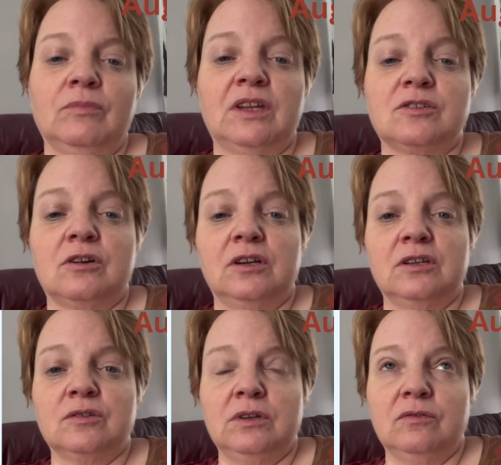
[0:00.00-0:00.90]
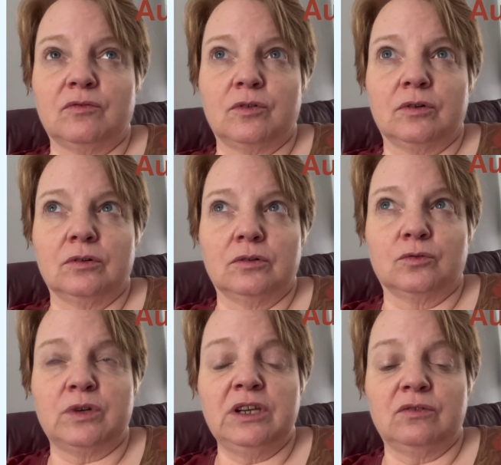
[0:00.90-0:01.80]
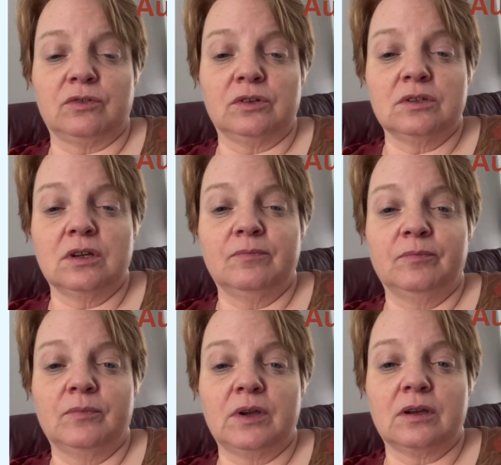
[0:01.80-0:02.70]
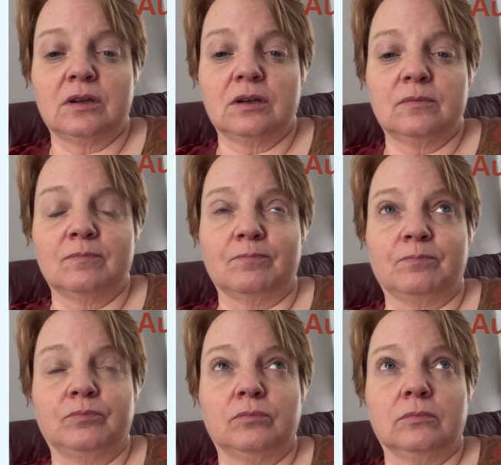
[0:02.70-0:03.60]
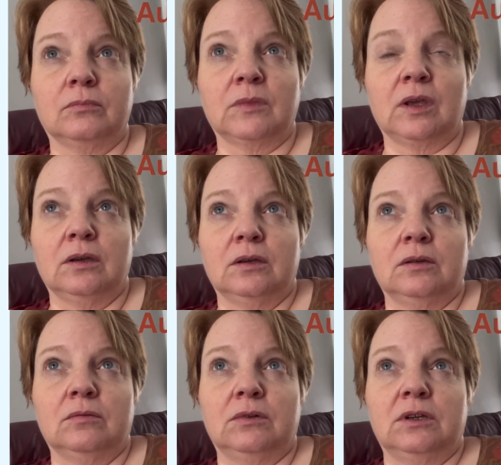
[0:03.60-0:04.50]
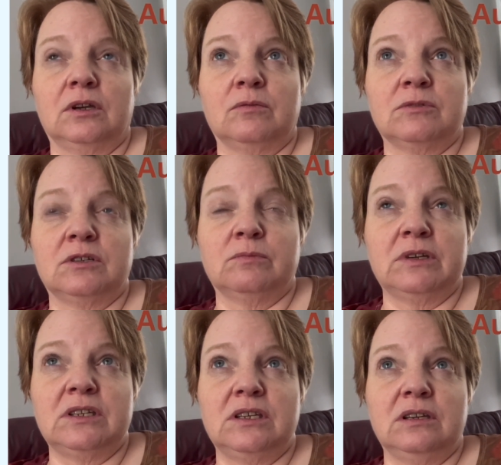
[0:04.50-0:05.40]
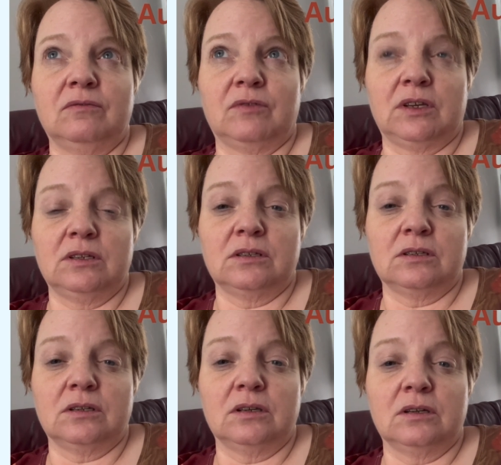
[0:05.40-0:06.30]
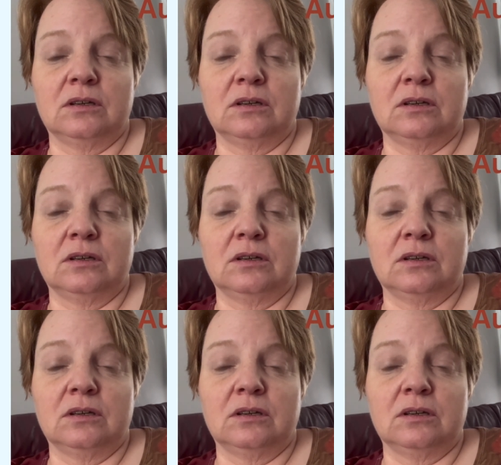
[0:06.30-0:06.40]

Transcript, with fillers: It's August 24, 21st, um, it comes to my CFS.